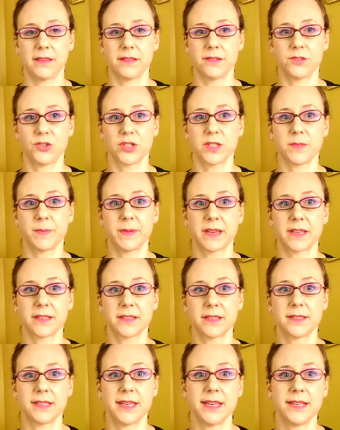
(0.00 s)
just because
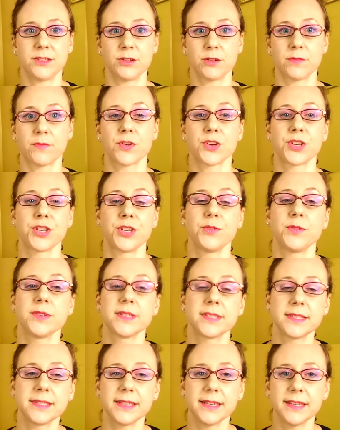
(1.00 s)
it's easier for you to
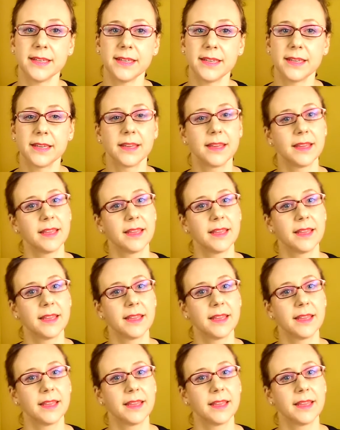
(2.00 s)
see.